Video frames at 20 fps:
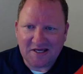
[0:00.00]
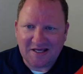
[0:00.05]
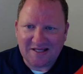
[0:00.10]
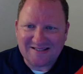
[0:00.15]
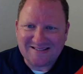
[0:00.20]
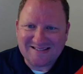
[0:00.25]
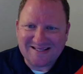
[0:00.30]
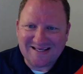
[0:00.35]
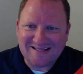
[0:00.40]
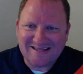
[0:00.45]

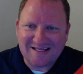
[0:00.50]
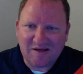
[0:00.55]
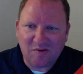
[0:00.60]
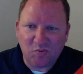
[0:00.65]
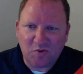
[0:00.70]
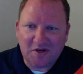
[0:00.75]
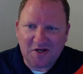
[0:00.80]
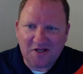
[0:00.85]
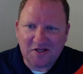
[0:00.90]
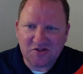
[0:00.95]
It said
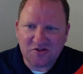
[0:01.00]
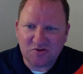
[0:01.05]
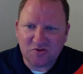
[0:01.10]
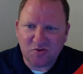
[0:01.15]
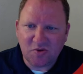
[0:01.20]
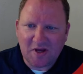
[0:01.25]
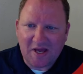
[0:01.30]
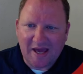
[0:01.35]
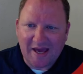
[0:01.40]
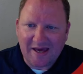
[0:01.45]
that we need
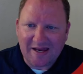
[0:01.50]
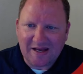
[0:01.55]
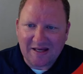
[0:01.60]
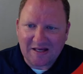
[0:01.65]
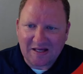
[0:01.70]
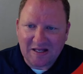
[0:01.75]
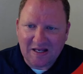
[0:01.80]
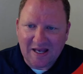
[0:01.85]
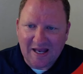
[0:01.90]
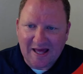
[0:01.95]
to add
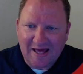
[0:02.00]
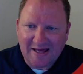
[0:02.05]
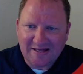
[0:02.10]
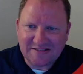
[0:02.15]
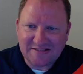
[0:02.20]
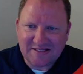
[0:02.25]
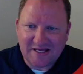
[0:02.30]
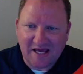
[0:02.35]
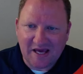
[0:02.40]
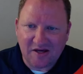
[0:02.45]
a
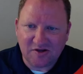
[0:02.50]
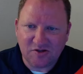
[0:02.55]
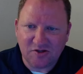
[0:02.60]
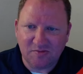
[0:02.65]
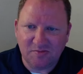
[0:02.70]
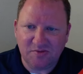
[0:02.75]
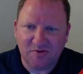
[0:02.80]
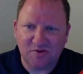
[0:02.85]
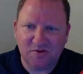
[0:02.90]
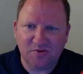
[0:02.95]
class
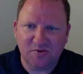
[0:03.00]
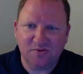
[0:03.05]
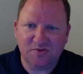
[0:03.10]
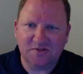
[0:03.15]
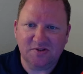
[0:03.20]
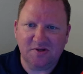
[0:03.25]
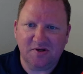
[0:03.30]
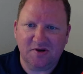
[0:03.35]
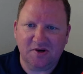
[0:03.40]
attribute